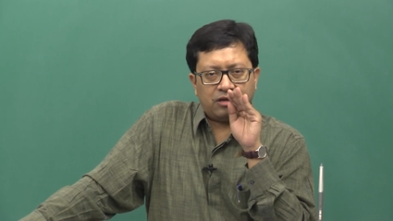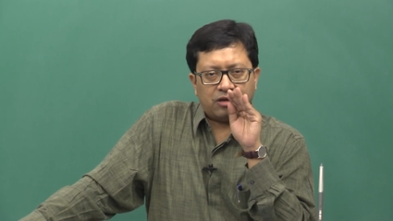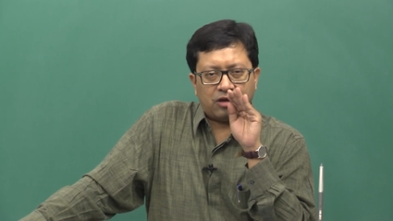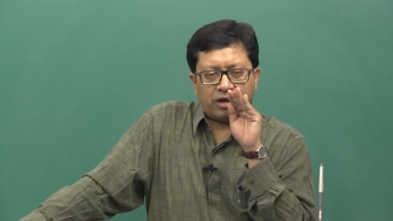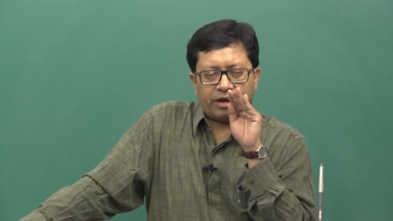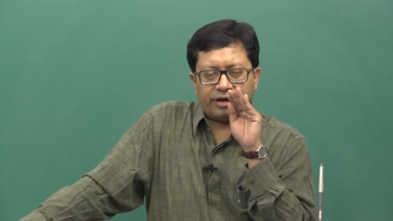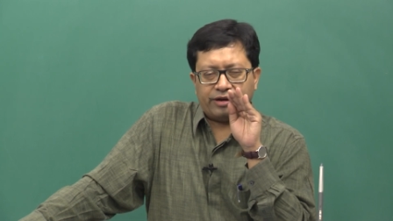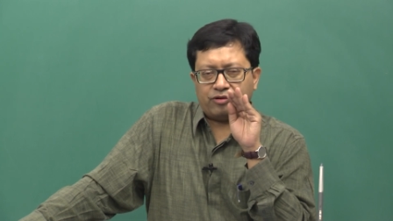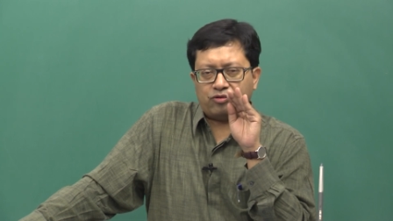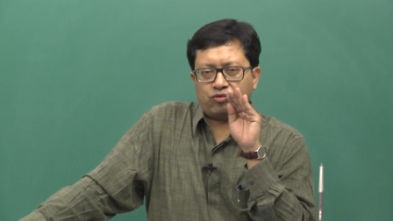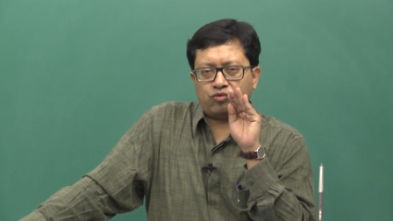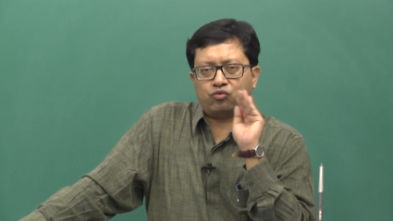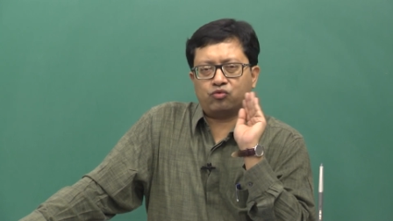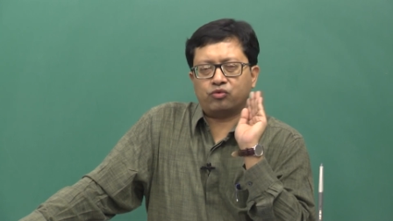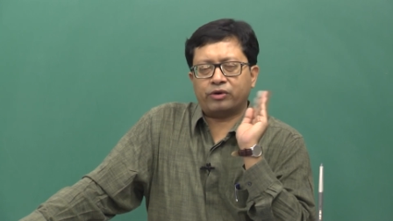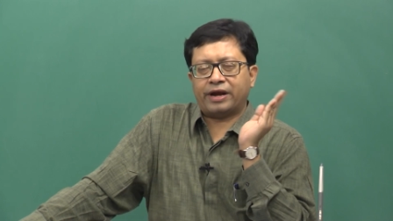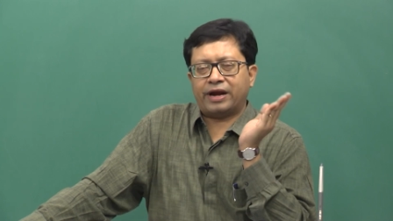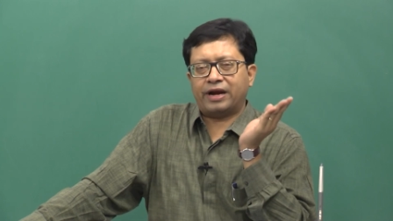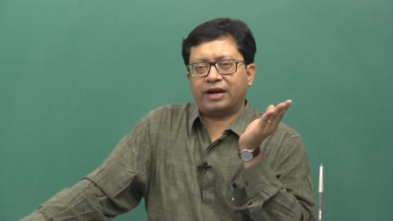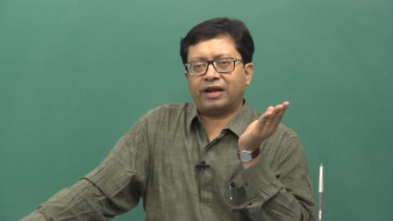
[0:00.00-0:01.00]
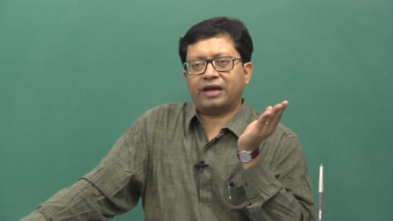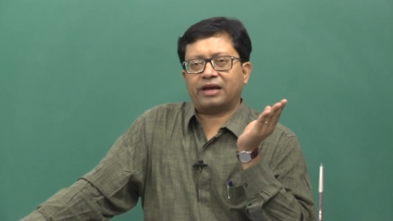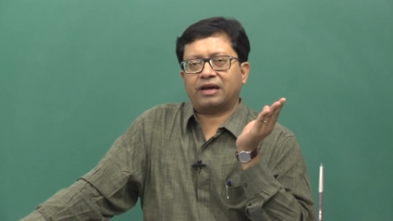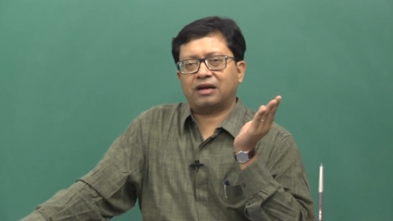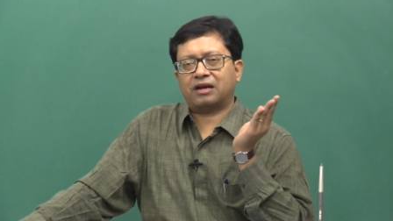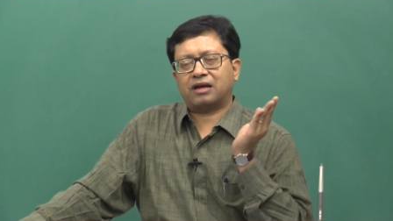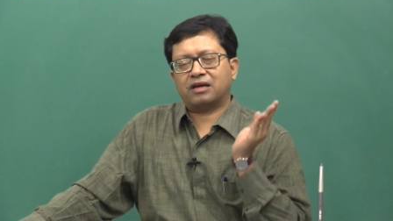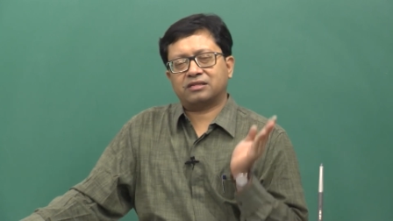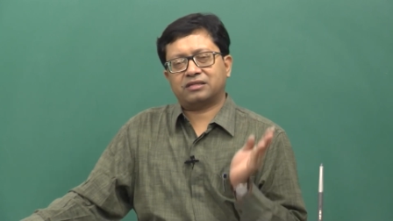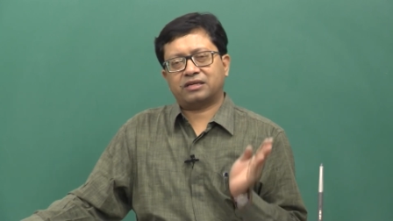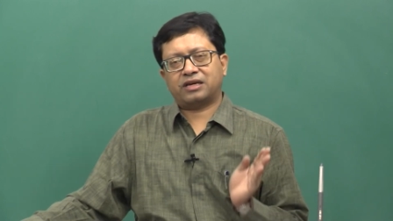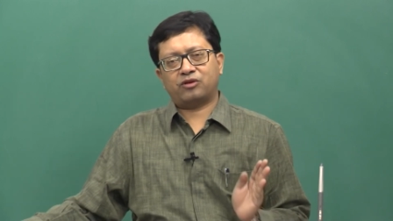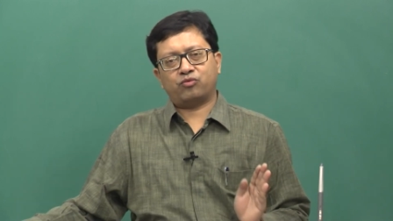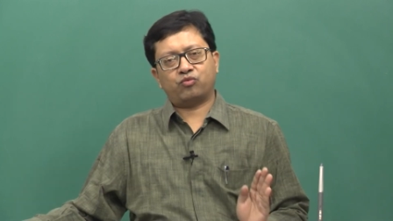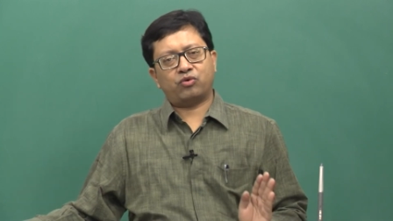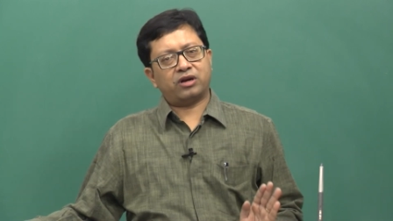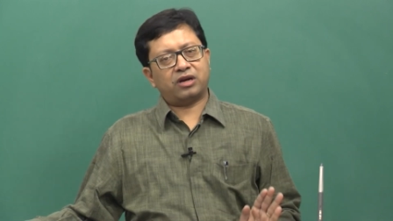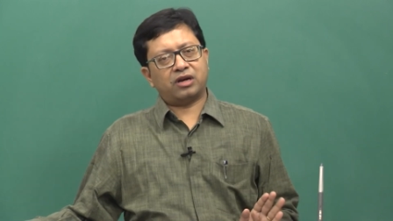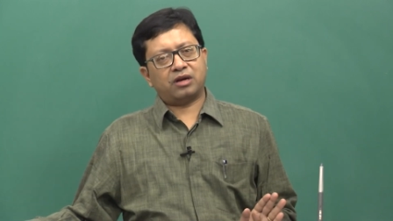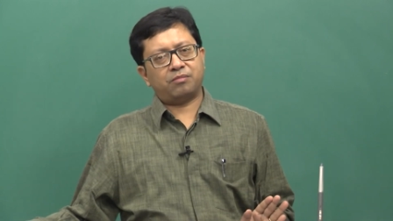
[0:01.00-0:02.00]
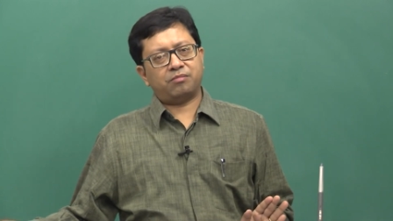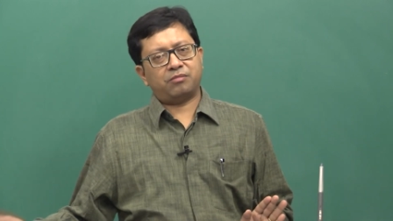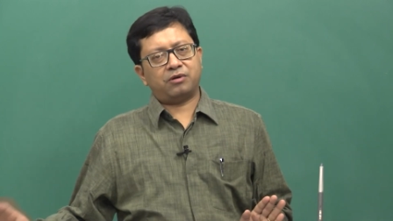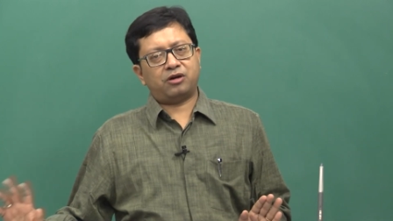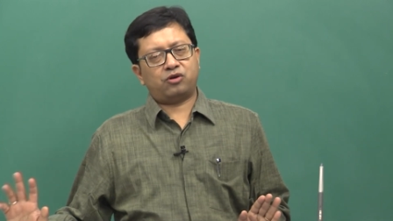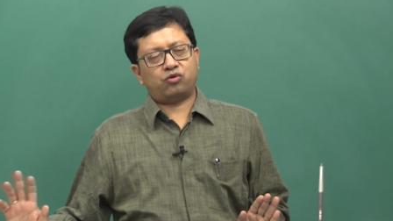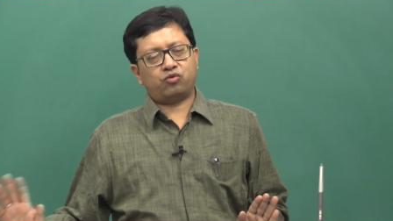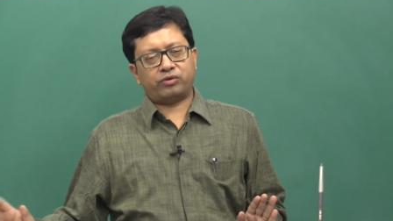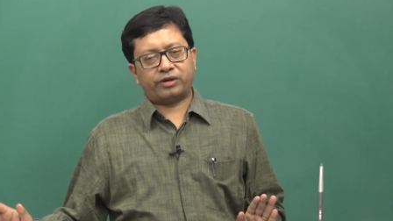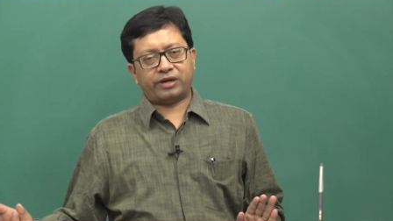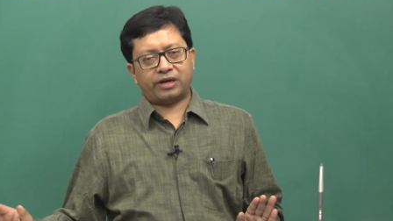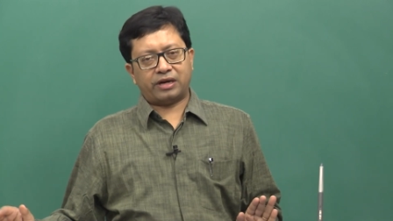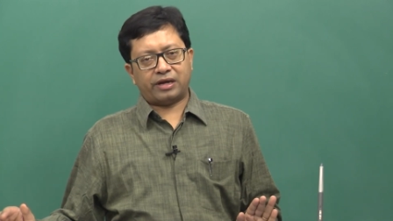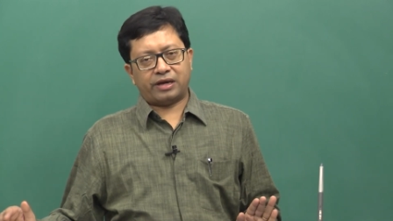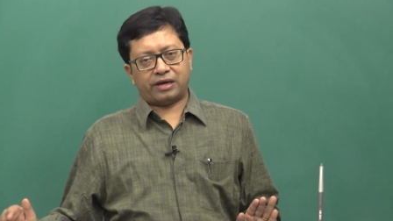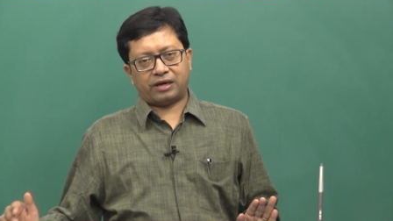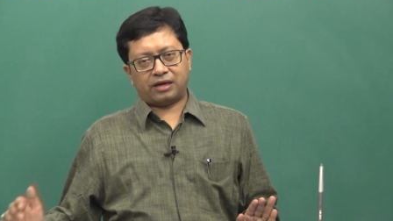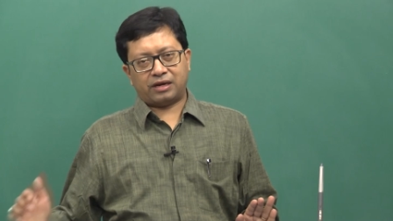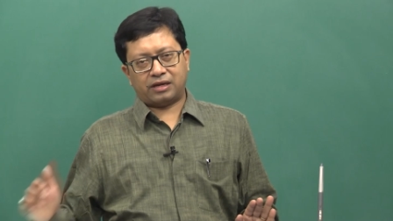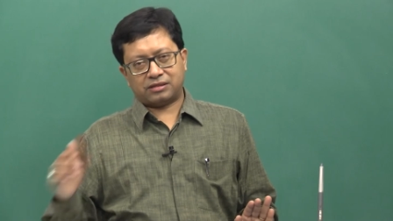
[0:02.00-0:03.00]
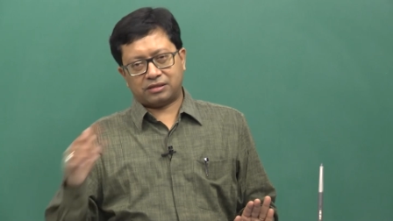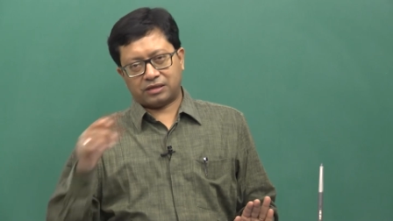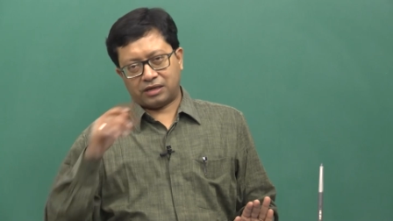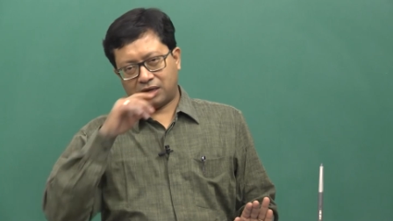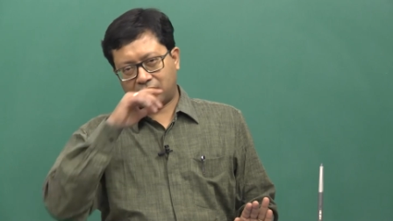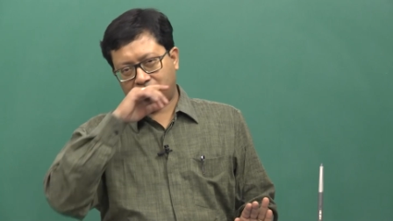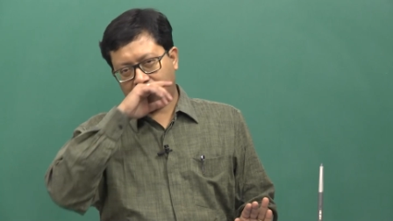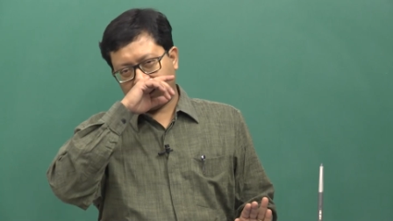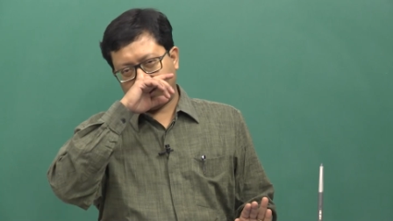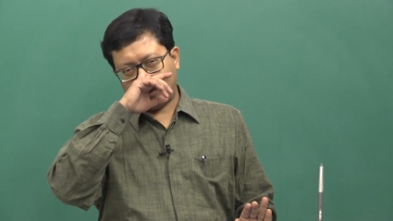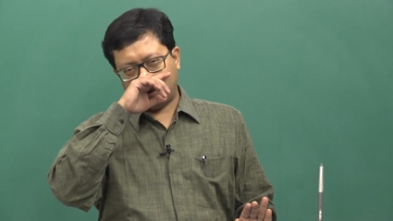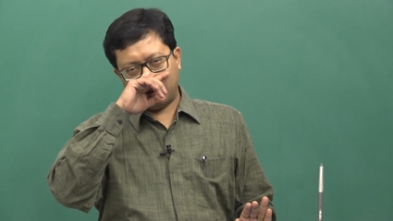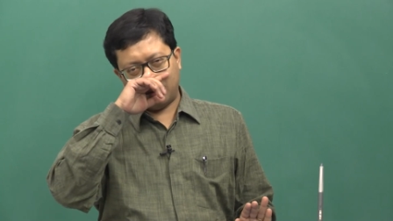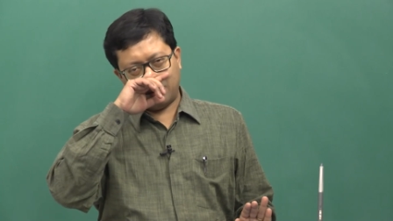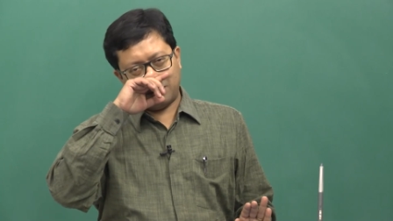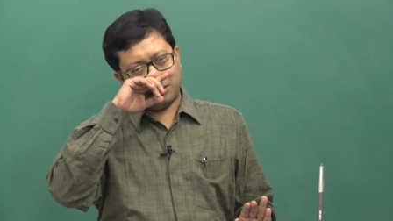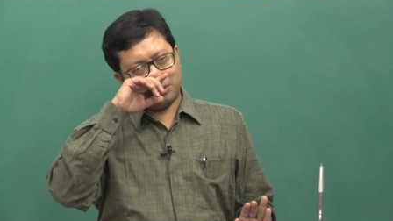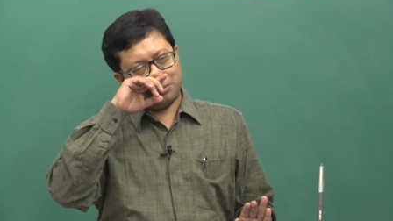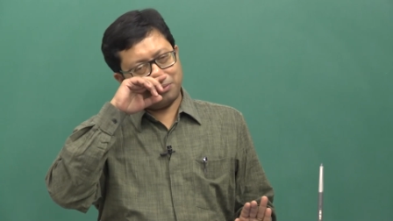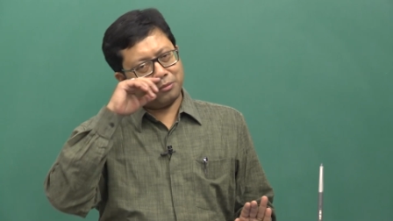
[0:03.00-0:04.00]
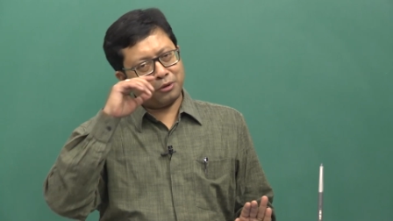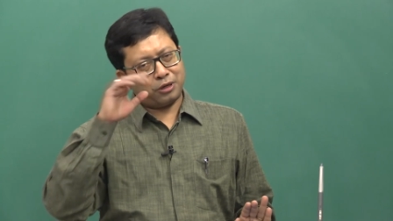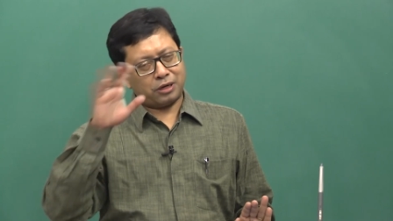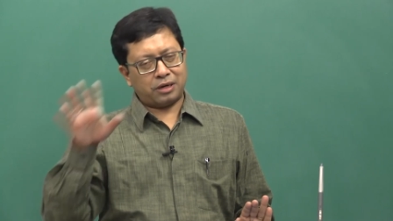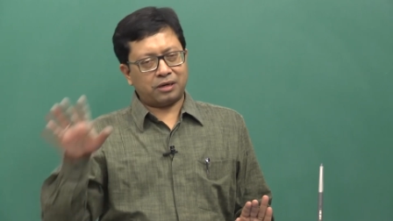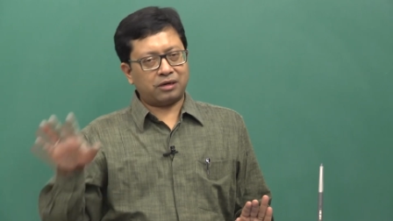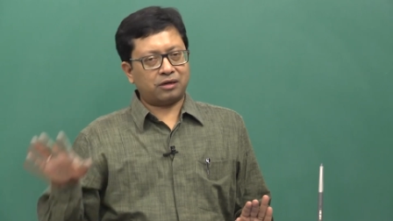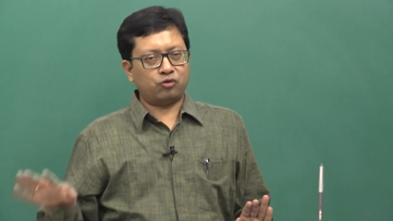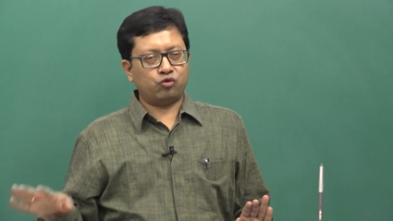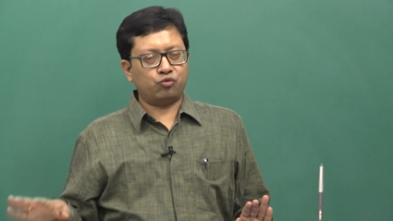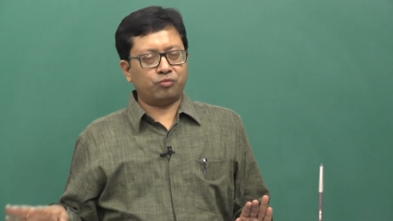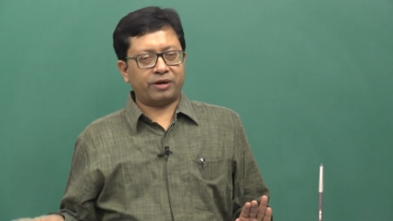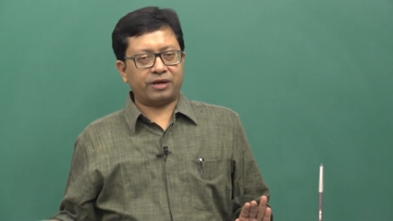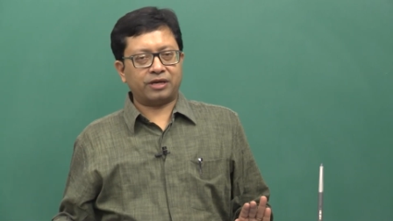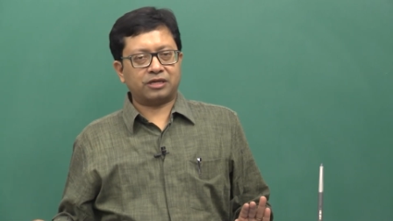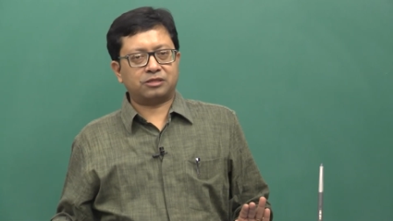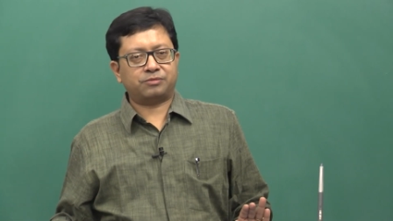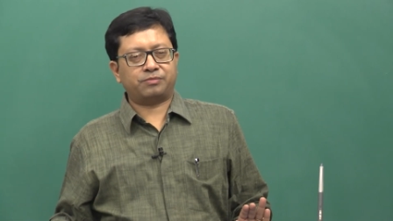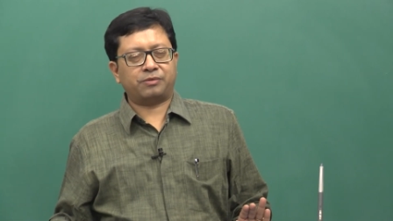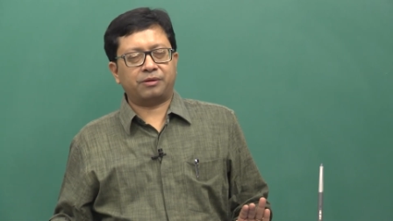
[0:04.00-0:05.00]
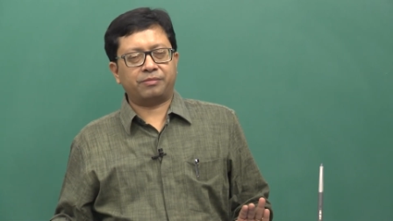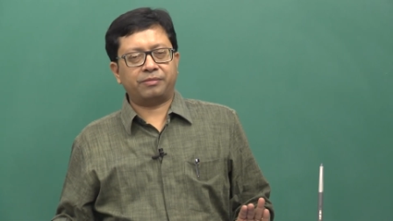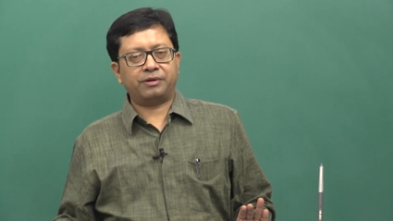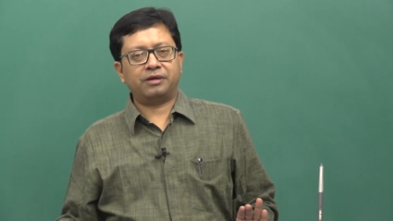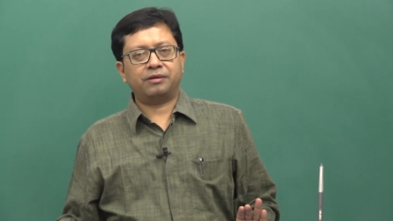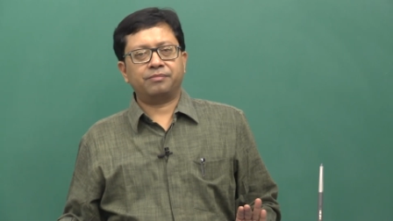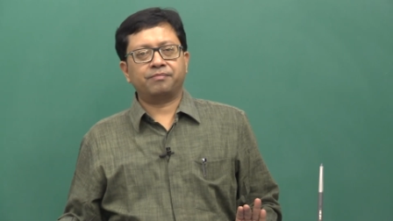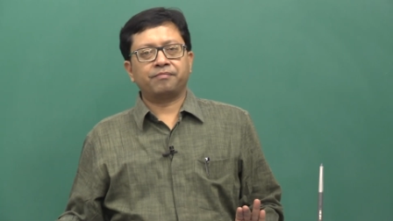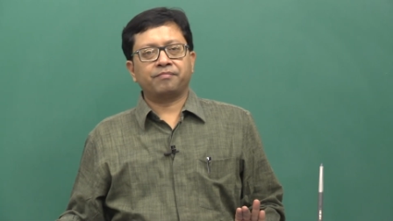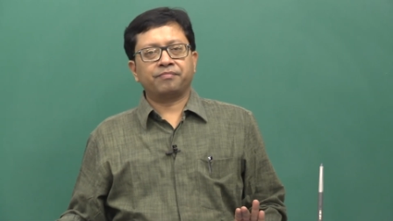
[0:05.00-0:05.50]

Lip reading: and to head I can assign one number, to tail I can assign another number and do my experiment.